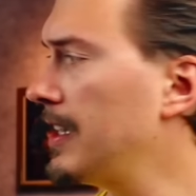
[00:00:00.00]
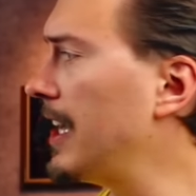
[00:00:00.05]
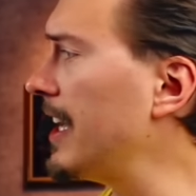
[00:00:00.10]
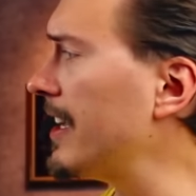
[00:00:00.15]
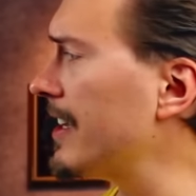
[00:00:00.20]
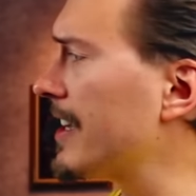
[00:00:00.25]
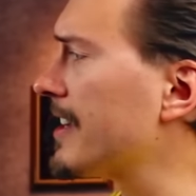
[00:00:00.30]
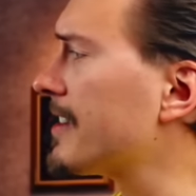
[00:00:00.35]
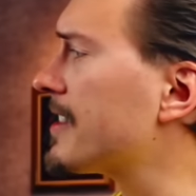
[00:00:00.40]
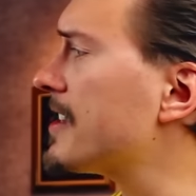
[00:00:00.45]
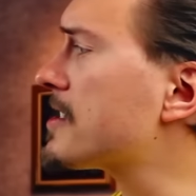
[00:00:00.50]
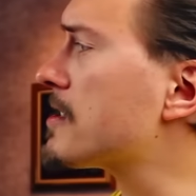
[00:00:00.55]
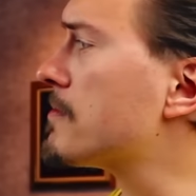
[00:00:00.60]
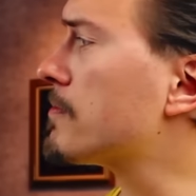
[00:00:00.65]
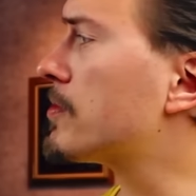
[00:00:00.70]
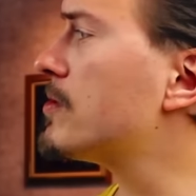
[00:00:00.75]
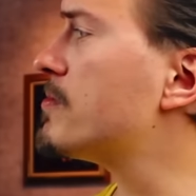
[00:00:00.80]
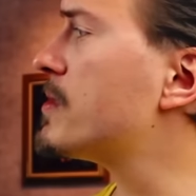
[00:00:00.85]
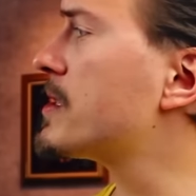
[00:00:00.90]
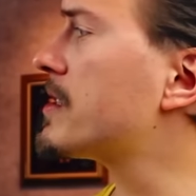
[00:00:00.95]
I like this
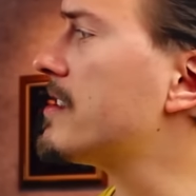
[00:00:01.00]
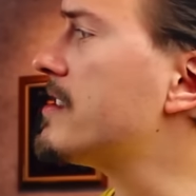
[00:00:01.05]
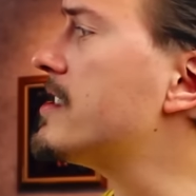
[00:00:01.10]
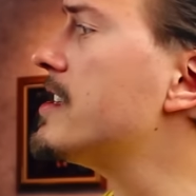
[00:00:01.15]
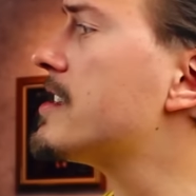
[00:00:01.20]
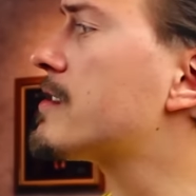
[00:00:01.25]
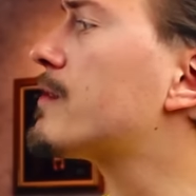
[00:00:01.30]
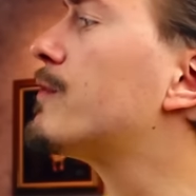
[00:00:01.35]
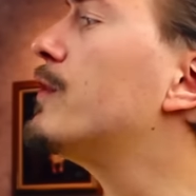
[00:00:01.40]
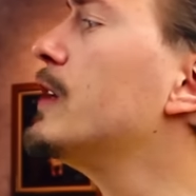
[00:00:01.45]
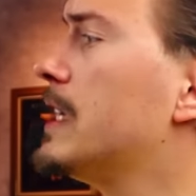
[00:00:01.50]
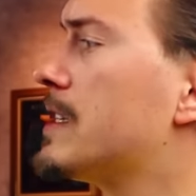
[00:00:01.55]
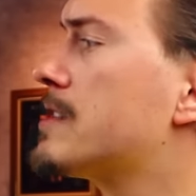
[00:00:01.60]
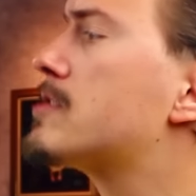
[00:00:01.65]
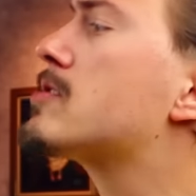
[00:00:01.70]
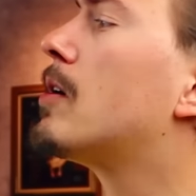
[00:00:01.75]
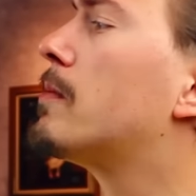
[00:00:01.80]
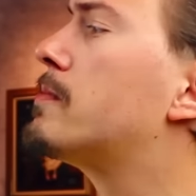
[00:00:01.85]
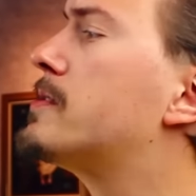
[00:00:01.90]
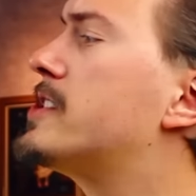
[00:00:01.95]
improvement. It just
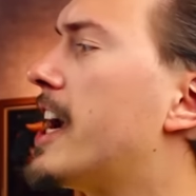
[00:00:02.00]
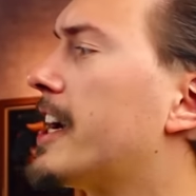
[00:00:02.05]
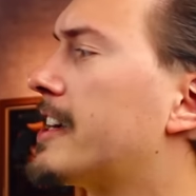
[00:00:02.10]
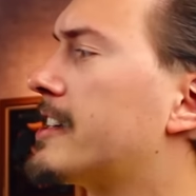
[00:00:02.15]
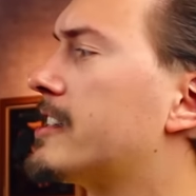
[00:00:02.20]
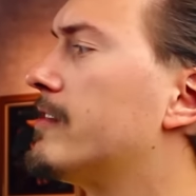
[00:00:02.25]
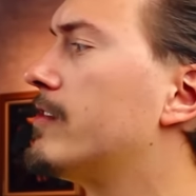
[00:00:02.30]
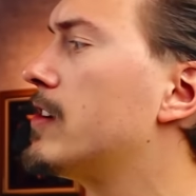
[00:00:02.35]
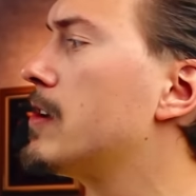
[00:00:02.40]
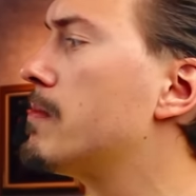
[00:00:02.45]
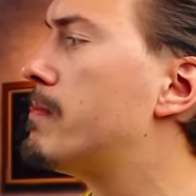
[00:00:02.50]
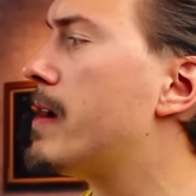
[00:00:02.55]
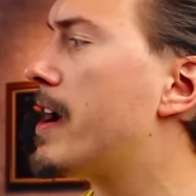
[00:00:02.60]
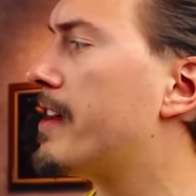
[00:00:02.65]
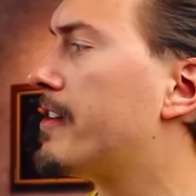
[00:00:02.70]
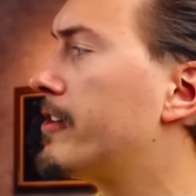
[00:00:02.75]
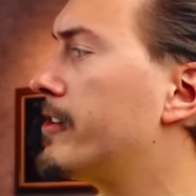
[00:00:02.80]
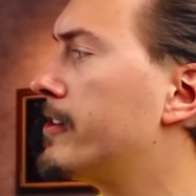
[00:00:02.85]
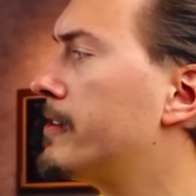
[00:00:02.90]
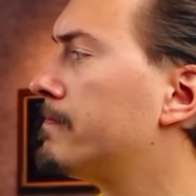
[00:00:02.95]
feels objectively
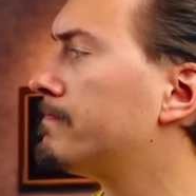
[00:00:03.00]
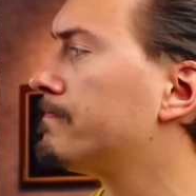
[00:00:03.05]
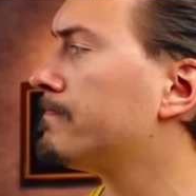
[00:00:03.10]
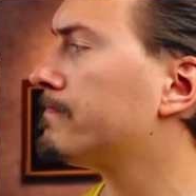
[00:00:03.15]
better.